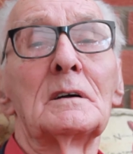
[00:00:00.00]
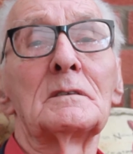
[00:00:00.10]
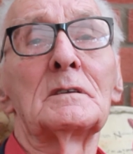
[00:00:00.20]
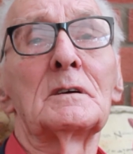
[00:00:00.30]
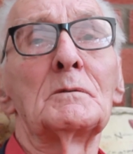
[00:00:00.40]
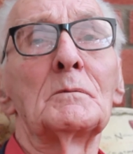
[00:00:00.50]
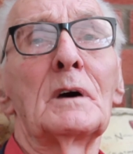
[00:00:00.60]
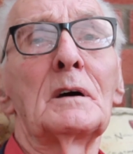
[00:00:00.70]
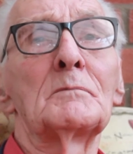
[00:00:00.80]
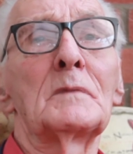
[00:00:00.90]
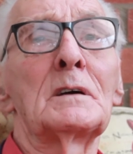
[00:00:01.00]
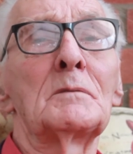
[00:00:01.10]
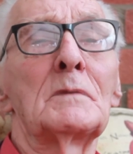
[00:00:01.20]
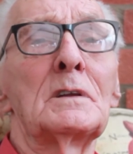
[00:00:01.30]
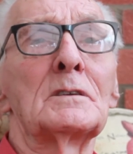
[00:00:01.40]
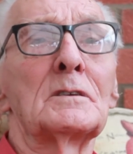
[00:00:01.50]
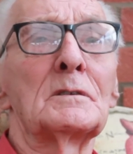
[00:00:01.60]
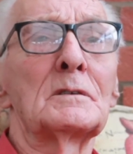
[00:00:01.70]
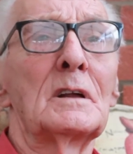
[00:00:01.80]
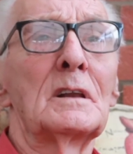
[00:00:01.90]
And they were meant
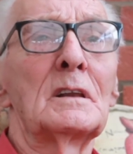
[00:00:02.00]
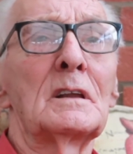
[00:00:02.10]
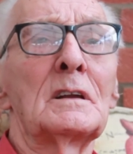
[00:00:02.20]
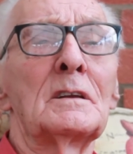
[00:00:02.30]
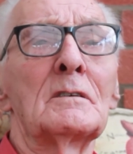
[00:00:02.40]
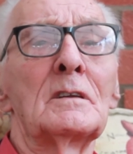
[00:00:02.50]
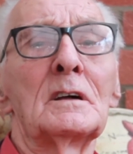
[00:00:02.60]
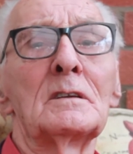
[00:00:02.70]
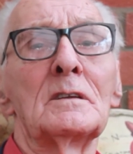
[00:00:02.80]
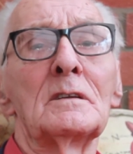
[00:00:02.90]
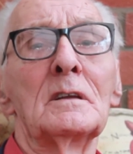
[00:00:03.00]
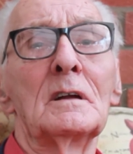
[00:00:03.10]
to land on London.